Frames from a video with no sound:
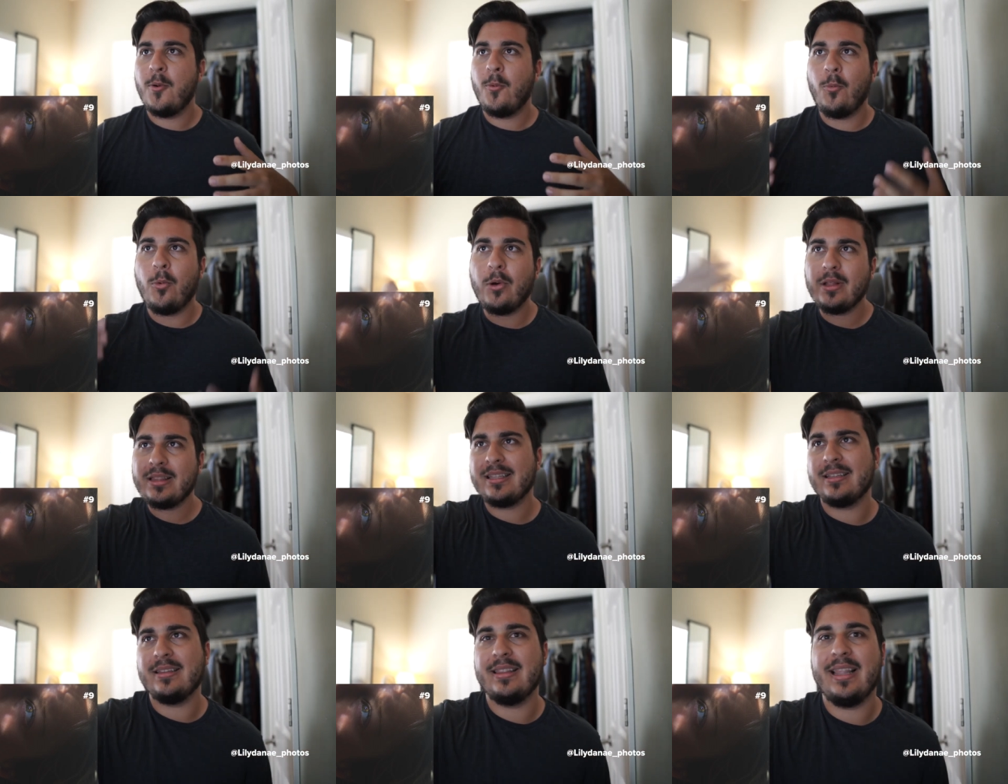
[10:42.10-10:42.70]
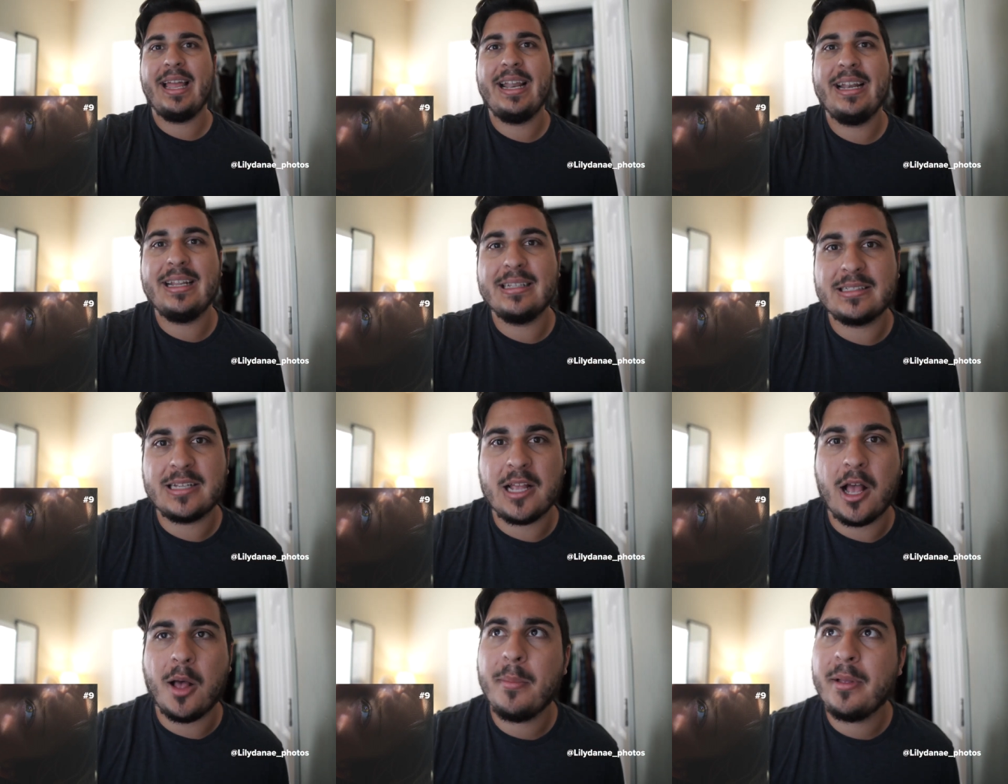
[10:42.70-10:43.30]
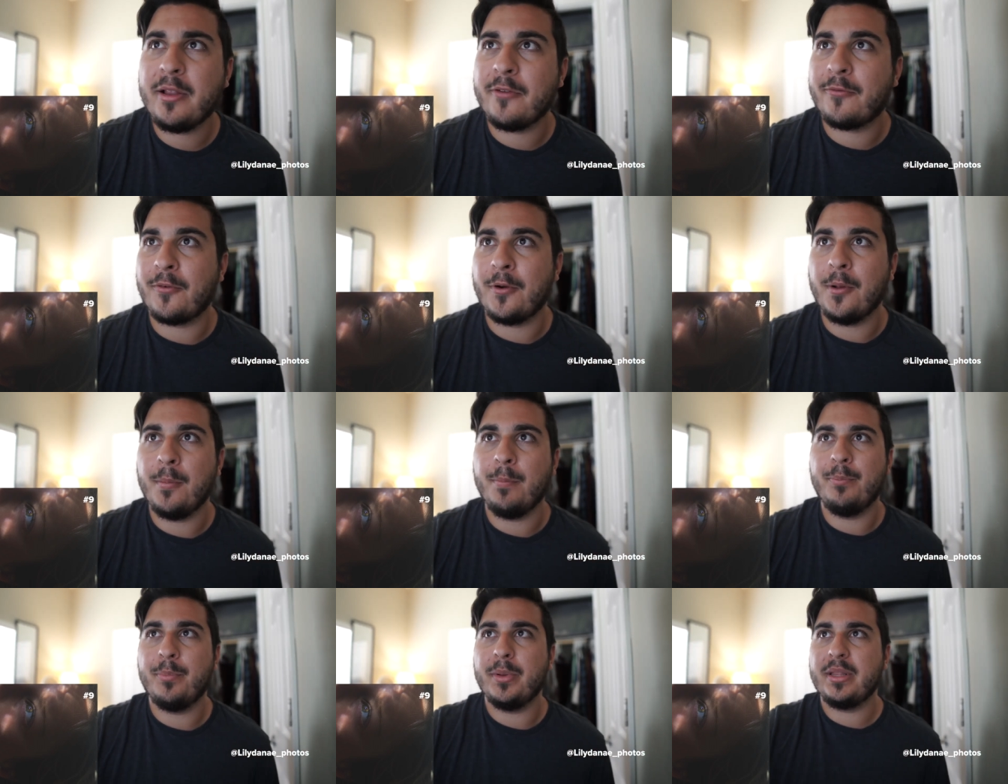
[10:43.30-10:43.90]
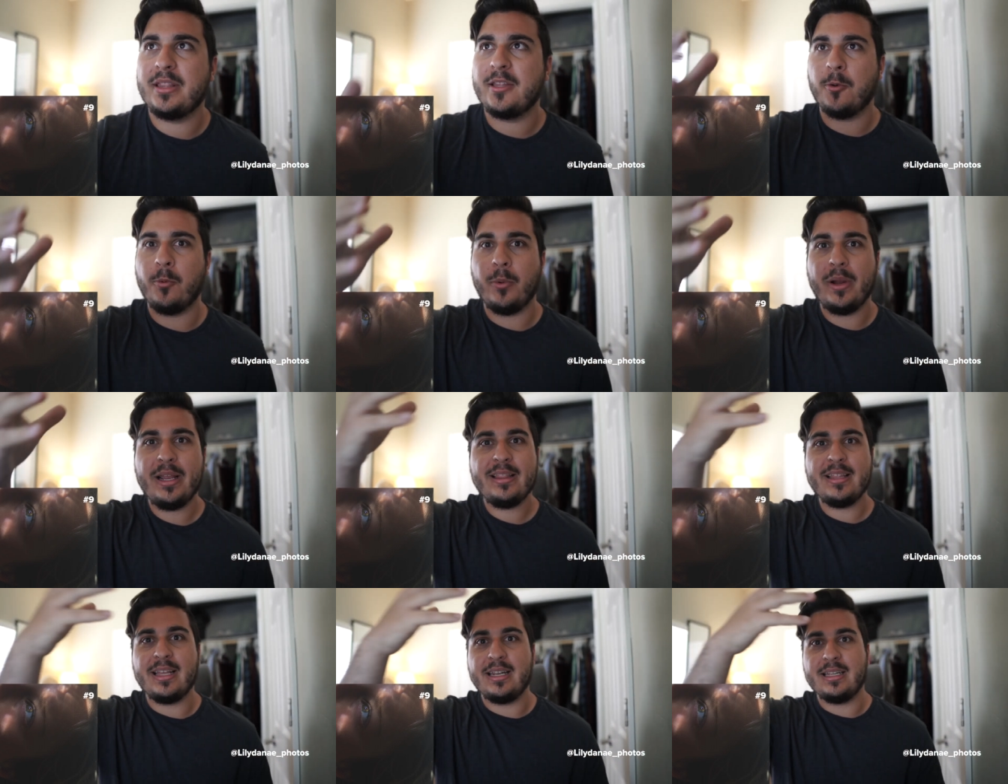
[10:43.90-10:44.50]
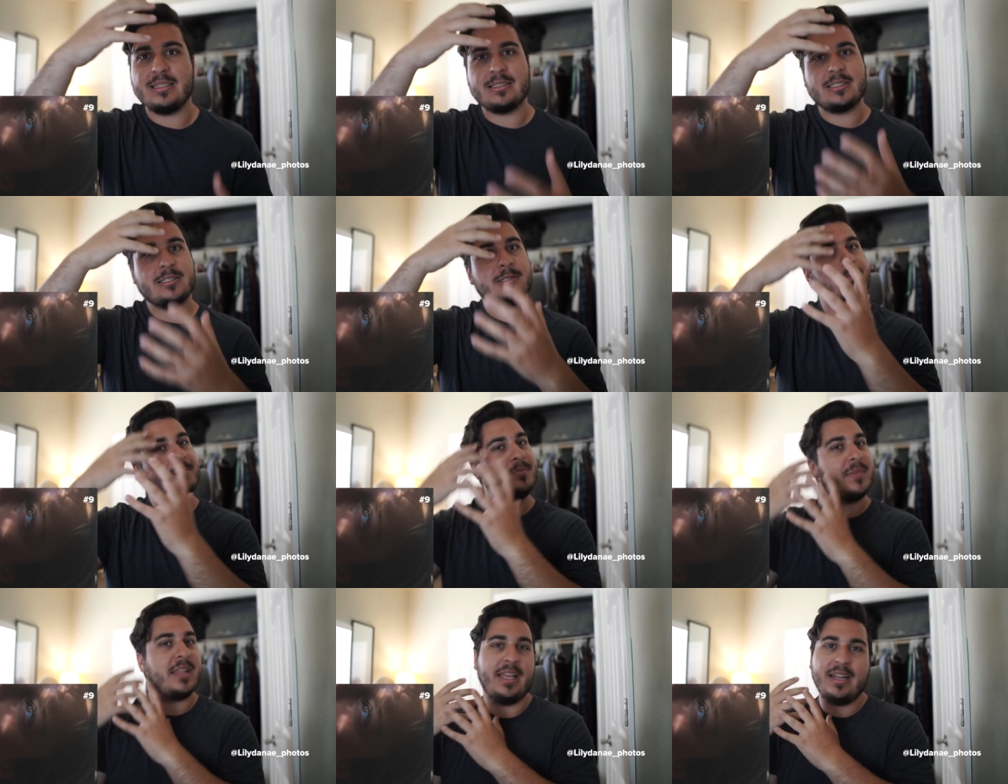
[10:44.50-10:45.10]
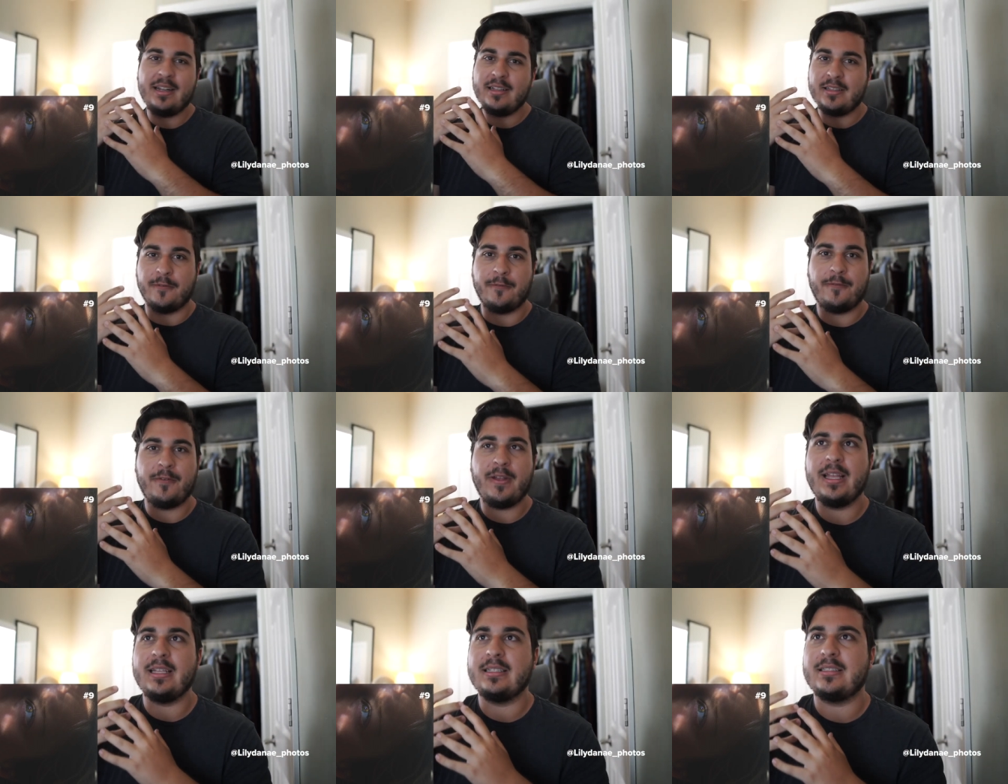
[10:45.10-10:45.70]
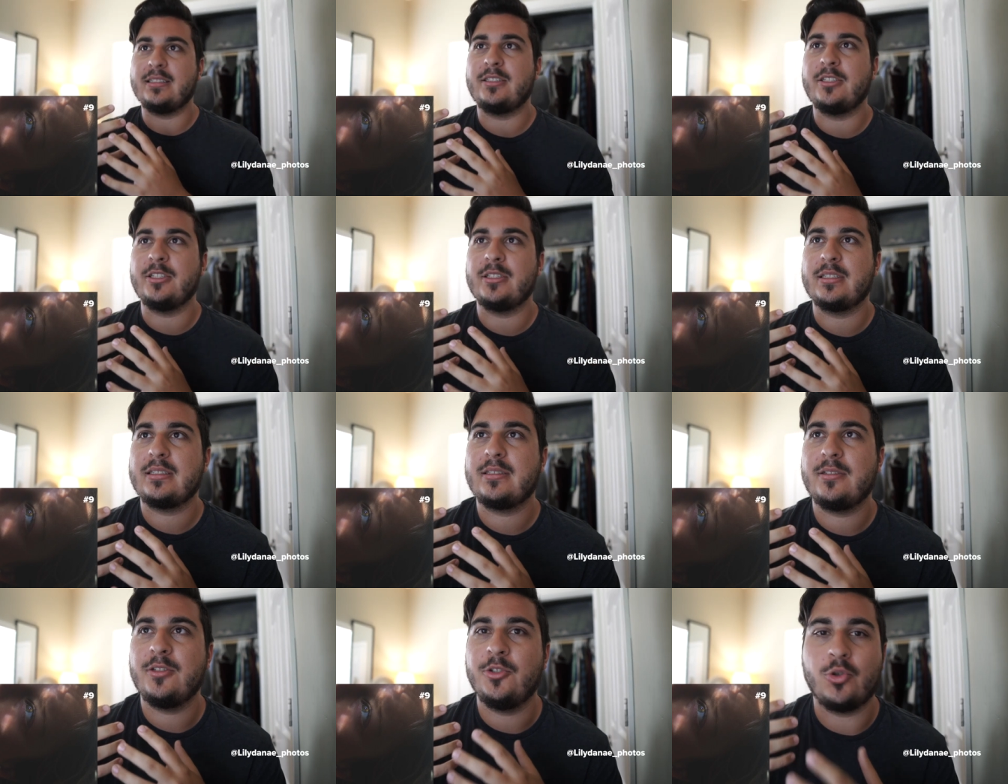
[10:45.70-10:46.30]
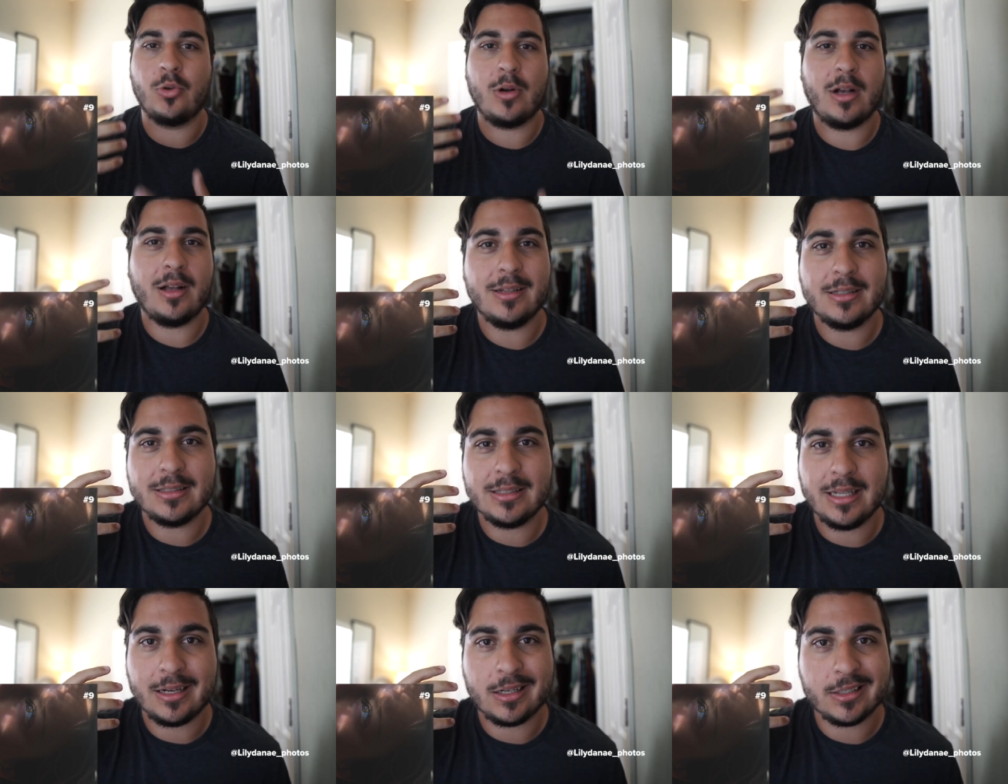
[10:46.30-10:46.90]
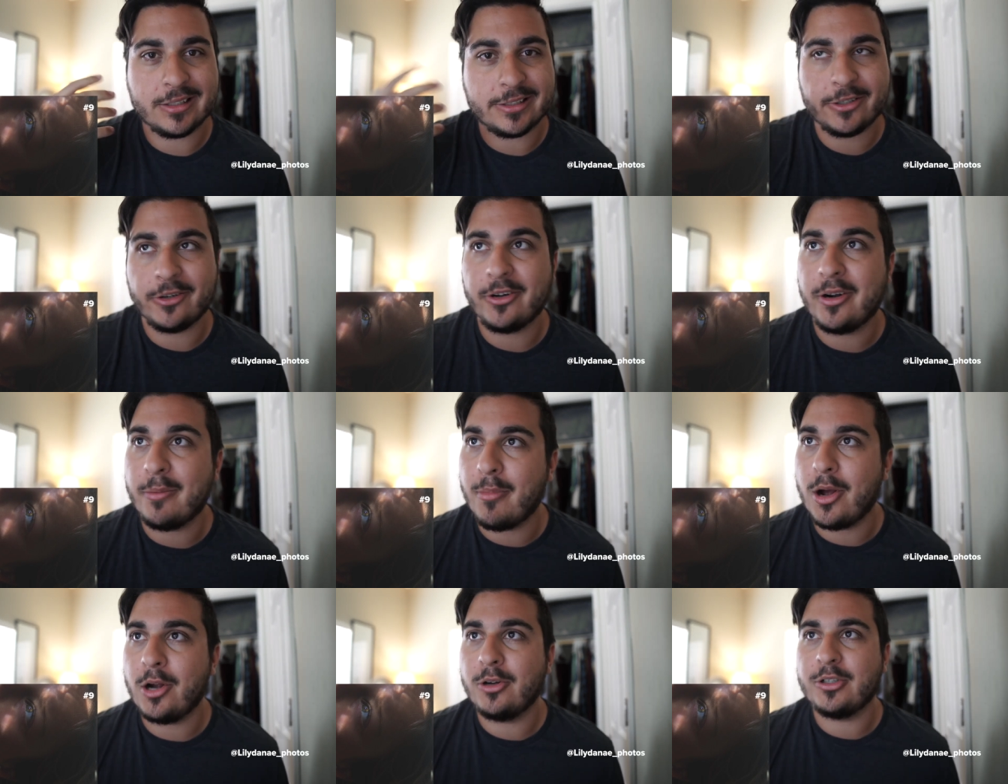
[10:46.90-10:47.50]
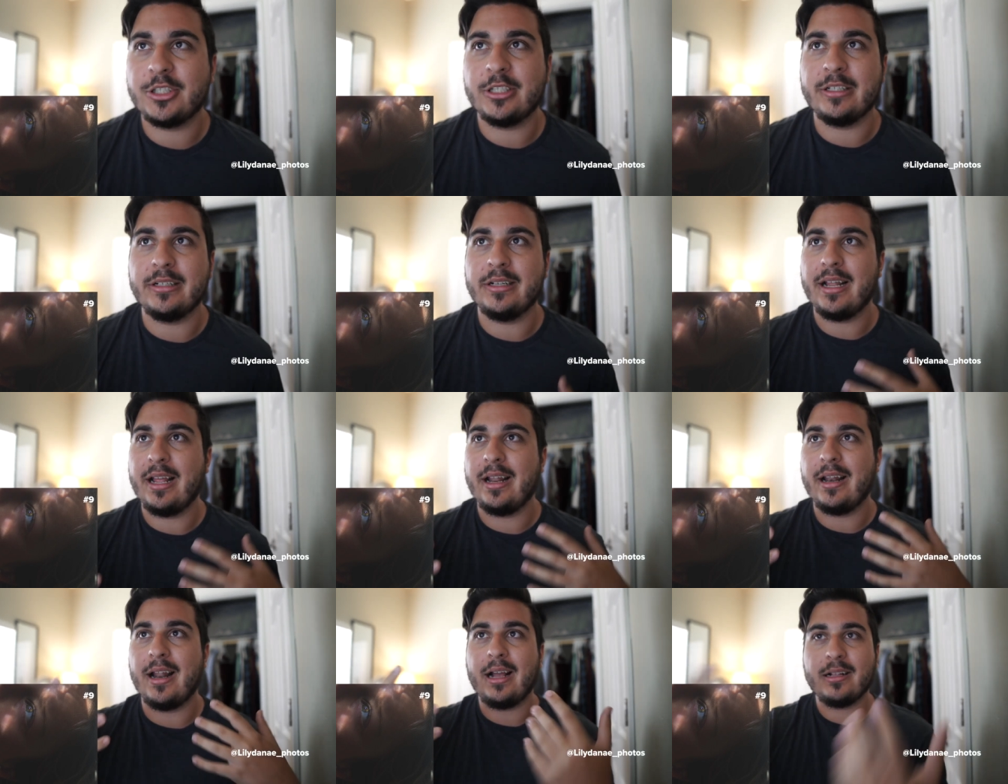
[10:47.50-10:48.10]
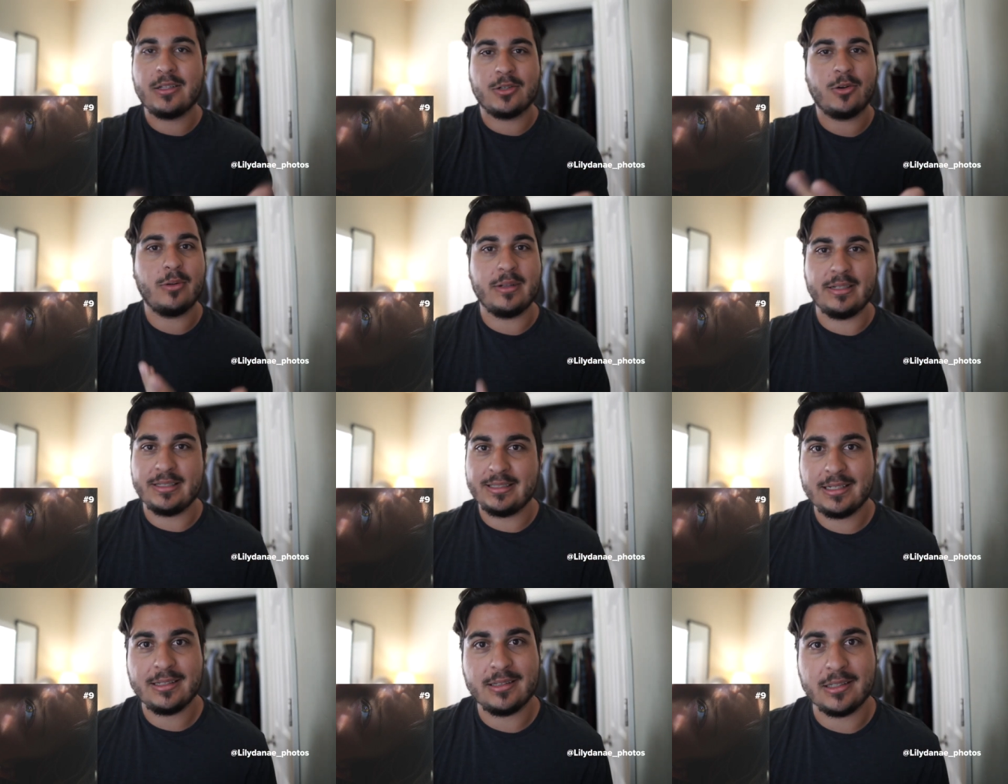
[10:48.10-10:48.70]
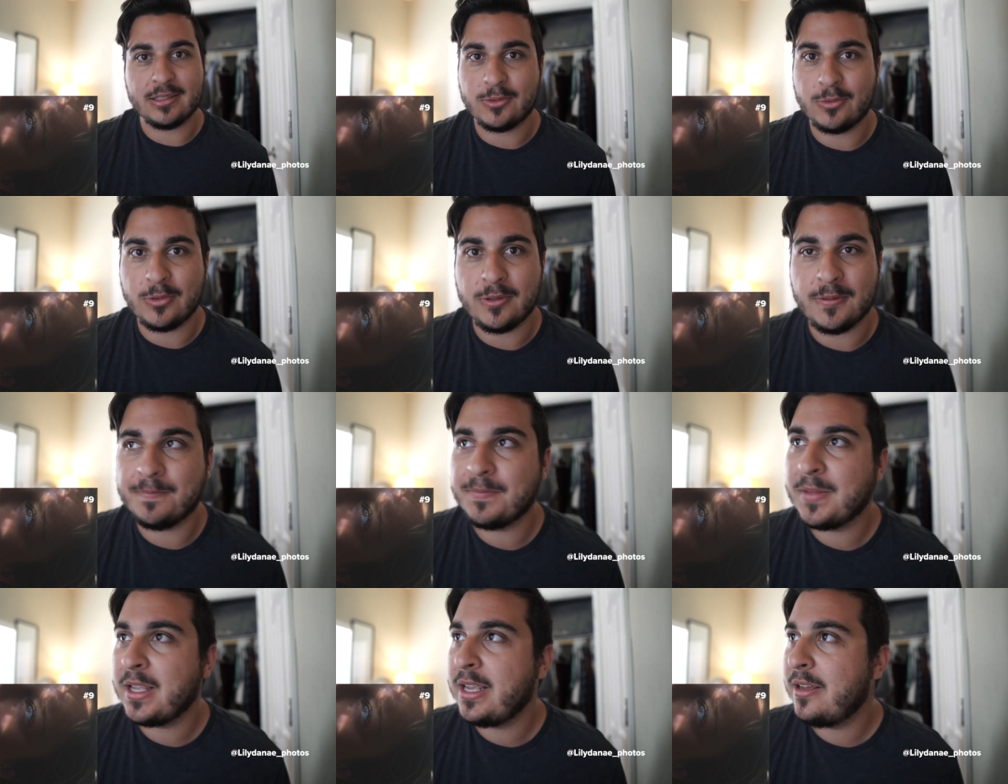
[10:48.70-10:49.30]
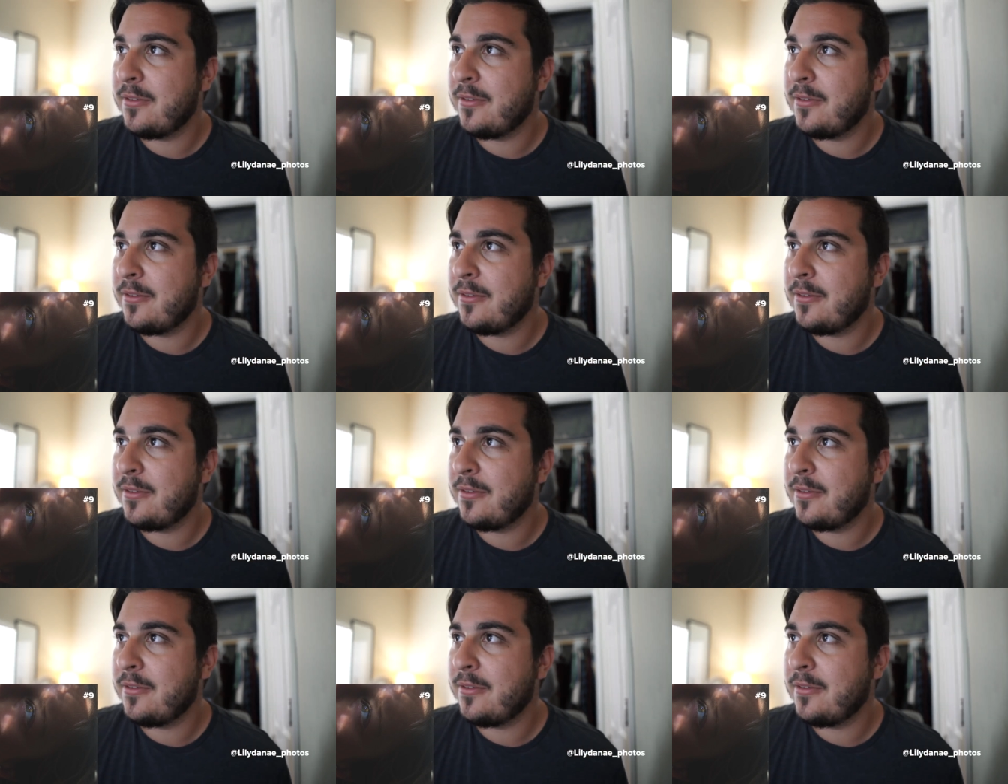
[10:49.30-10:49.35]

what the light is coming from, but the way that it's hitting the face just draws like a certain emotion, and I totally dig this one.